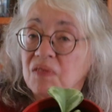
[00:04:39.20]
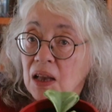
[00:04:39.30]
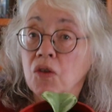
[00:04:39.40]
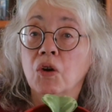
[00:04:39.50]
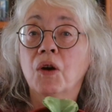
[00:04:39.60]

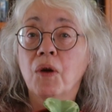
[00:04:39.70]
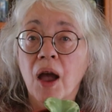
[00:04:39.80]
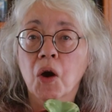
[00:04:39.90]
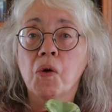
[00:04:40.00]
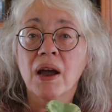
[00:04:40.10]
they look
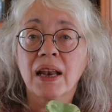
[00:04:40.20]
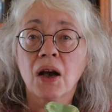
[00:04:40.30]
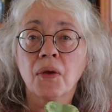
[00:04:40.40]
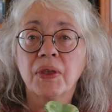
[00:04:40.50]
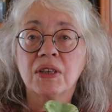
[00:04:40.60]
quite
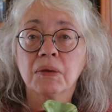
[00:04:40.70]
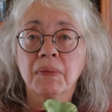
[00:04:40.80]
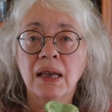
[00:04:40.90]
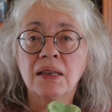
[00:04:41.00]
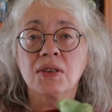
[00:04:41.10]
healthy to
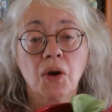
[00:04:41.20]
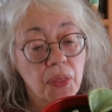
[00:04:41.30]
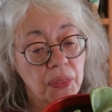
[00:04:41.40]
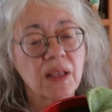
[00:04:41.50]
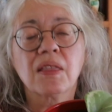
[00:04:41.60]
me, so I
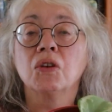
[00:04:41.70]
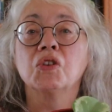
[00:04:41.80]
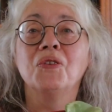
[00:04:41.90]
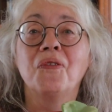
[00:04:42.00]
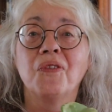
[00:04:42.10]
think they'll
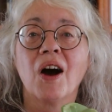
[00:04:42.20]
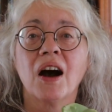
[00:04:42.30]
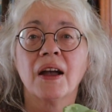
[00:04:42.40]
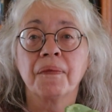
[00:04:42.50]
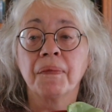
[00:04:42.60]
do
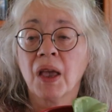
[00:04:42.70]
fine.